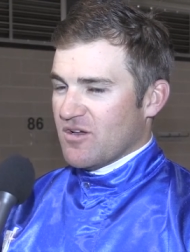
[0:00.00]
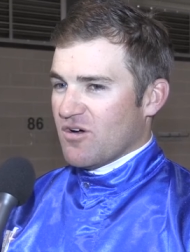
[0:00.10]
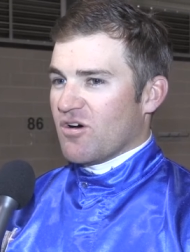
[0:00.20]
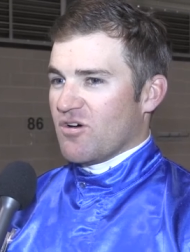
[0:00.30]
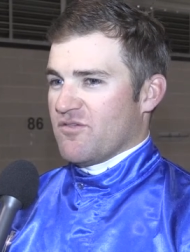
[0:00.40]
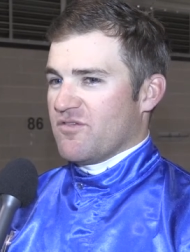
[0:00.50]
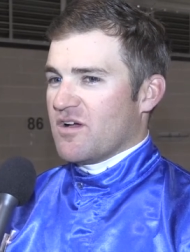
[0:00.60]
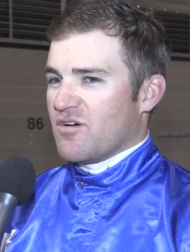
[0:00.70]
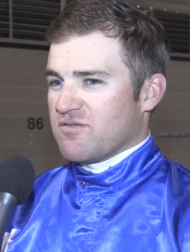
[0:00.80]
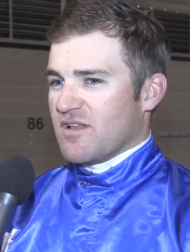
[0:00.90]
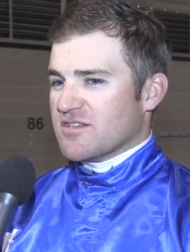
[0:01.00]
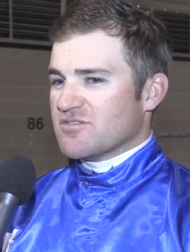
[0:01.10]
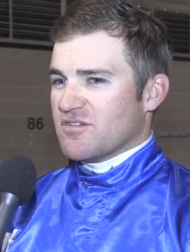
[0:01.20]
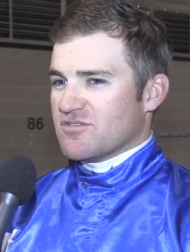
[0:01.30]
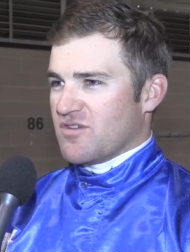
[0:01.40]
Off
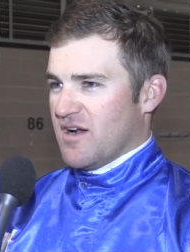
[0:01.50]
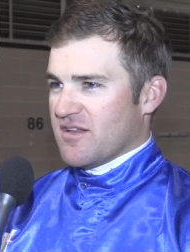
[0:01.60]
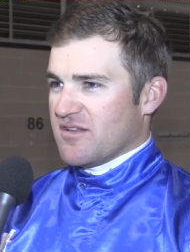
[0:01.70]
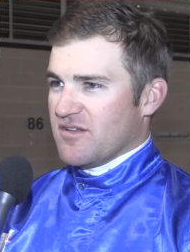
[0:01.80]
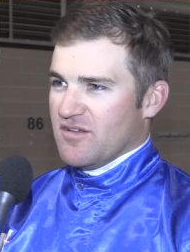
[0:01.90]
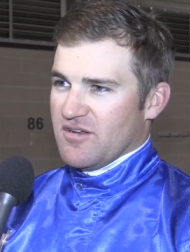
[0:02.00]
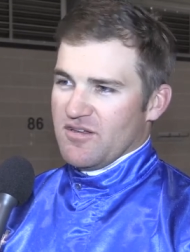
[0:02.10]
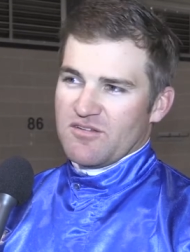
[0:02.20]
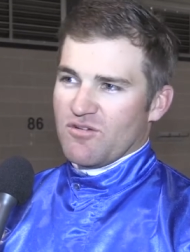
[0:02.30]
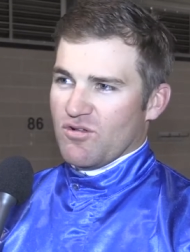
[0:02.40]
last night's run and